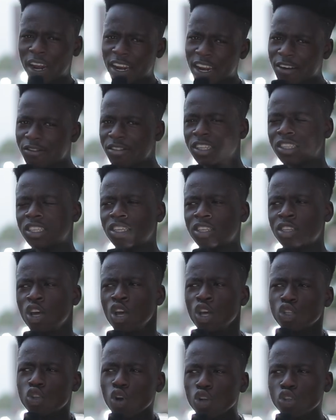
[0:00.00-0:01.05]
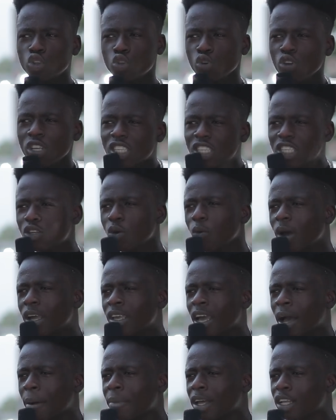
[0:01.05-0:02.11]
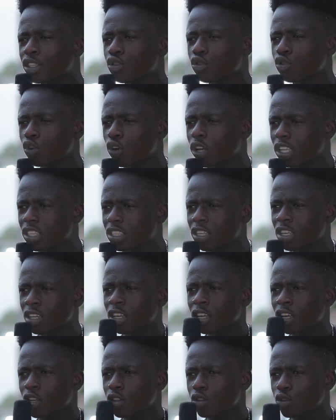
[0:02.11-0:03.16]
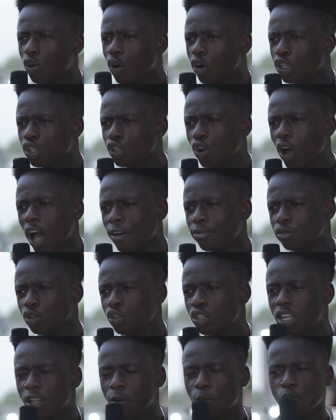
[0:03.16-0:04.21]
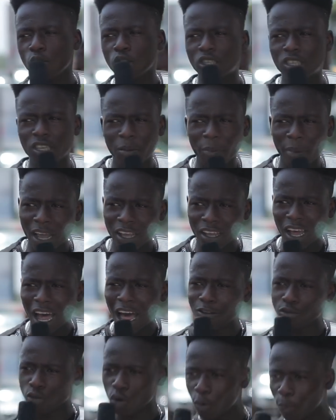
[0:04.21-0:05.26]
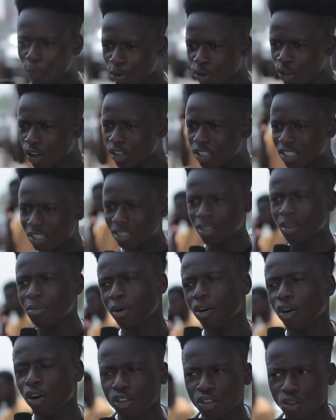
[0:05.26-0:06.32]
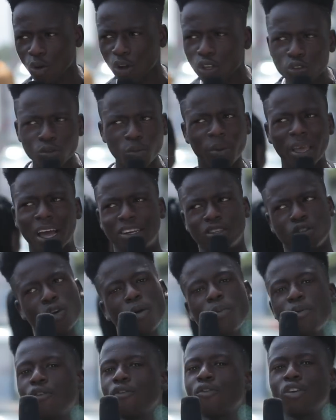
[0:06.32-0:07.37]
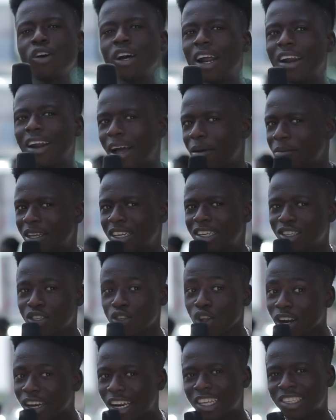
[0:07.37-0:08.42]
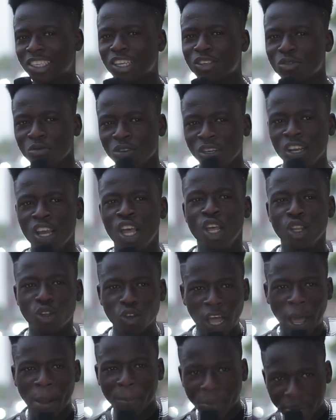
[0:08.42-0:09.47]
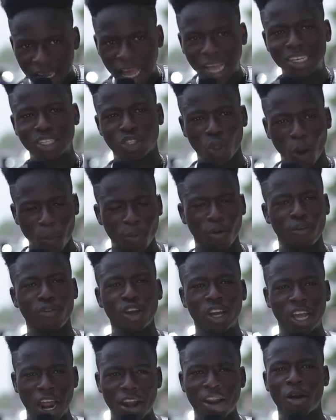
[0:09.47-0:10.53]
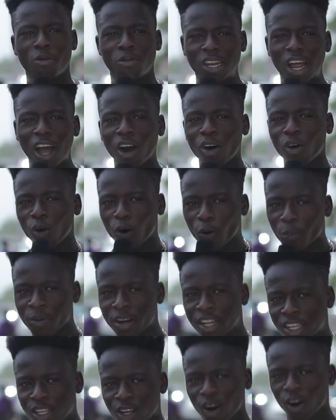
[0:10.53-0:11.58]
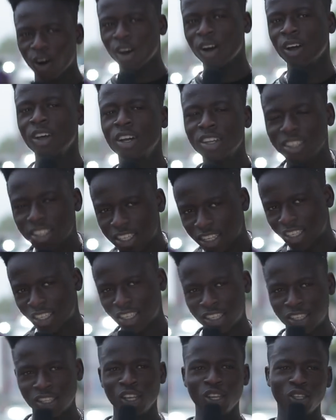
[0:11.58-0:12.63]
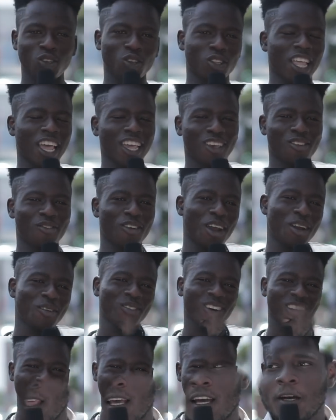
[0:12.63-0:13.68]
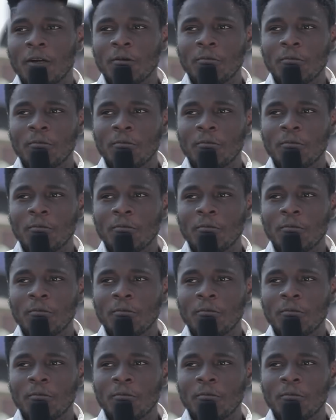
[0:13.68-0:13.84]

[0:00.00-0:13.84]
and everything. So do it the way you are meant to do it. You don't have to sleep with a man. You don't have to open your Disney because you want to be at the top of your career. I mean, it's not necessary. You can be at the top of your career without opening your this thing. So thank you very much.